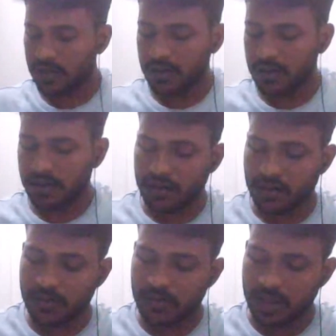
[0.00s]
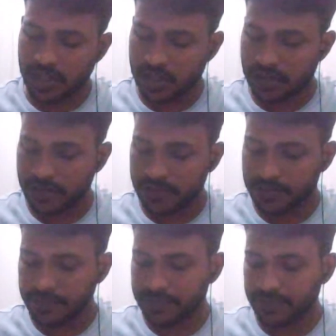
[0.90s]
How much charge, maximum
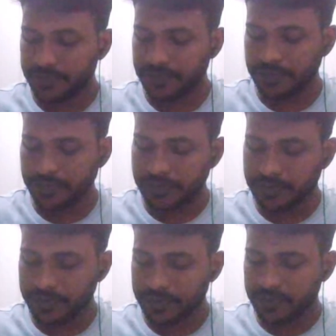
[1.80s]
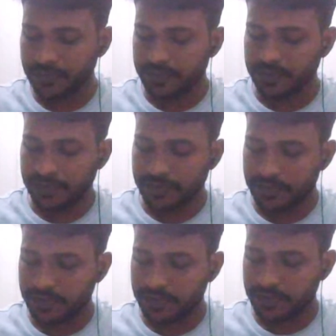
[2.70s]
charge it will charge? Okay,
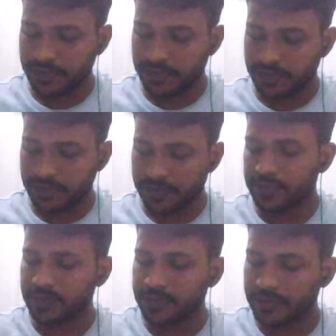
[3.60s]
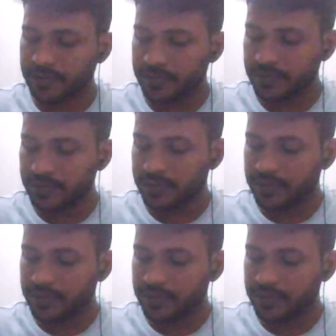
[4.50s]
sir. Okay, sir.